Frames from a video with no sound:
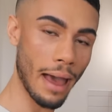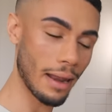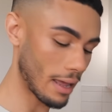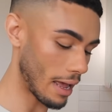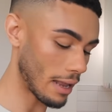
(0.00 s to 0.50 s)
at
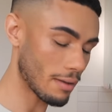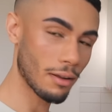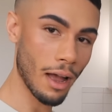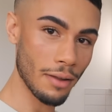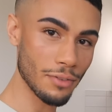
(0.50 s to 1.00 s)
it and
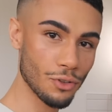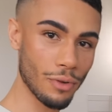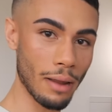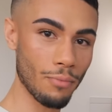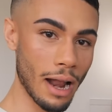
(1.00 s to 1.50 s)
kind of
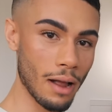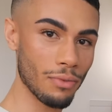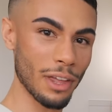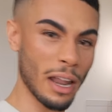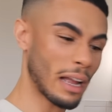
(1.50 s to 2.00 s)
scrape
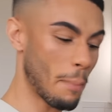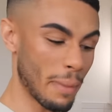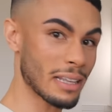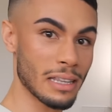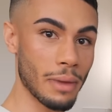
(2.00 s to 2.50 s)
round than like a
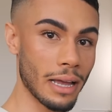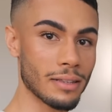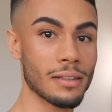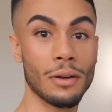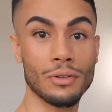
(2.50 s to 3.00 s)
mixy mix,
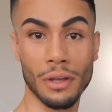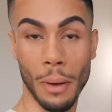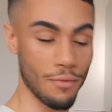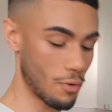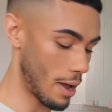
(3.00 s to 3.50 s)
because it will just go
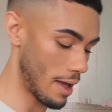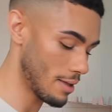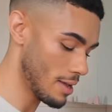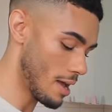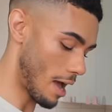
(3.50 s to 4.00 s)
everywhere
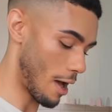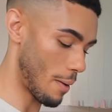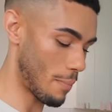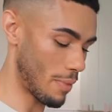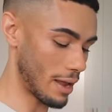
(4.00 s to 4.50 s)

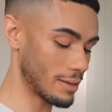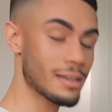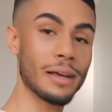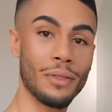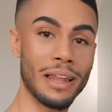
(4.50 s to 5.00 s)

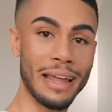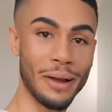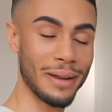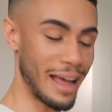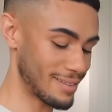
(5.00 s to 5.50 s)
until the
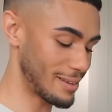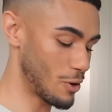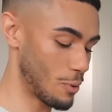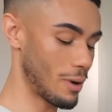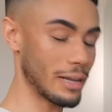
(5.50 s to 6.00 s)
liquid gets
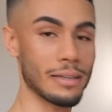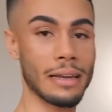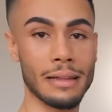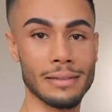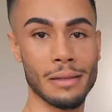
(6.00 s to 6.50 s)
incorporated
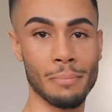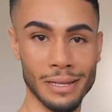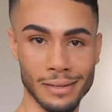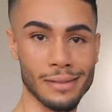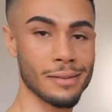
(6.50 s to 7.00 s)
into the
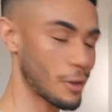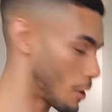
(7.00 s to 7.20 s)
biscuits and the